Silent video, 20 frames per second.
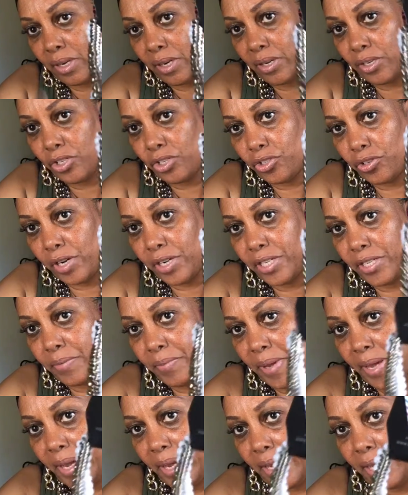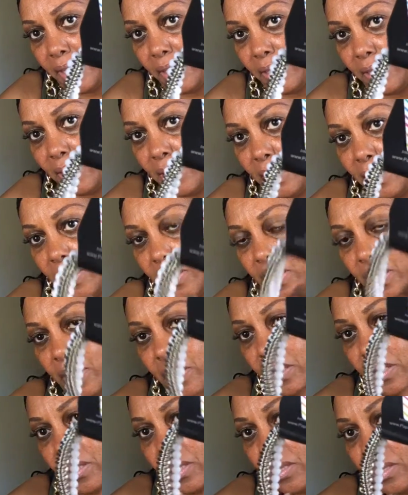Stretchy band.
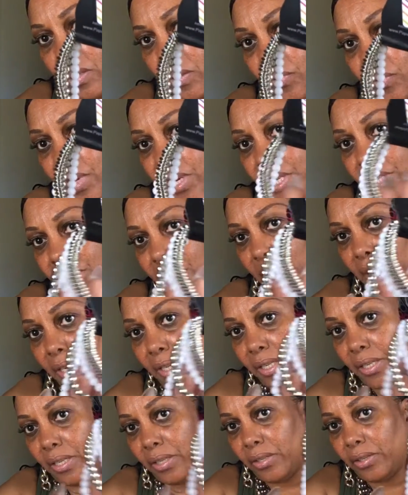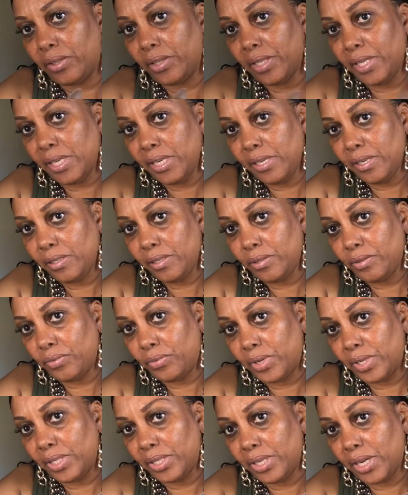This is a one-shot deal on these.
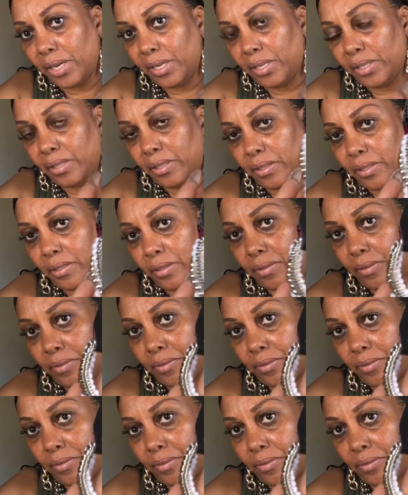One-shot deal.